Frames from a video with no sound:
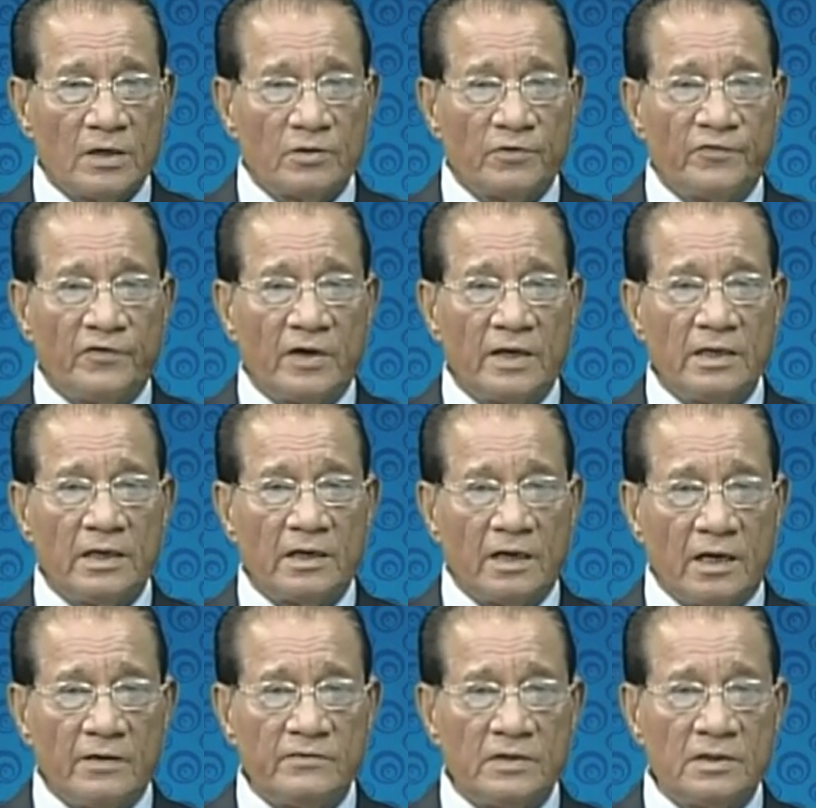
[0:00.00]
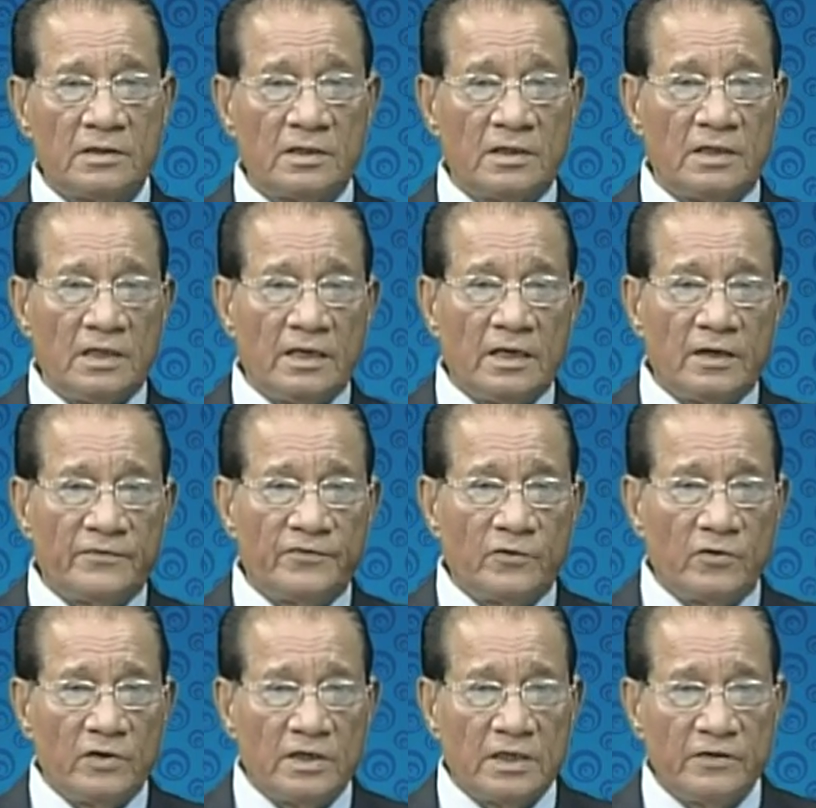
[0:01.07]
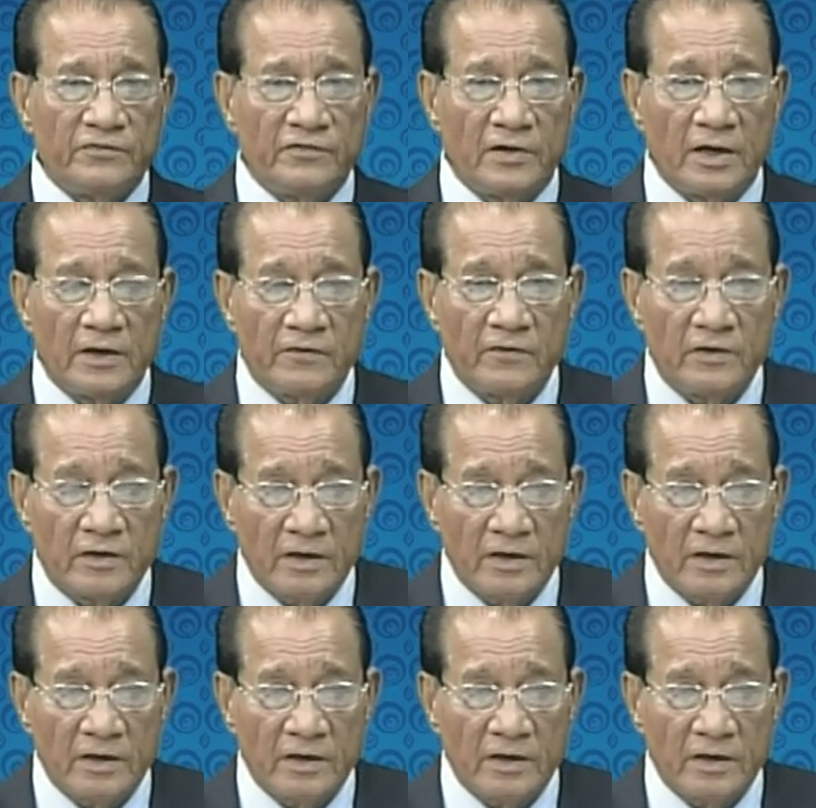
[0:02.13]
to file an I-130 and a 485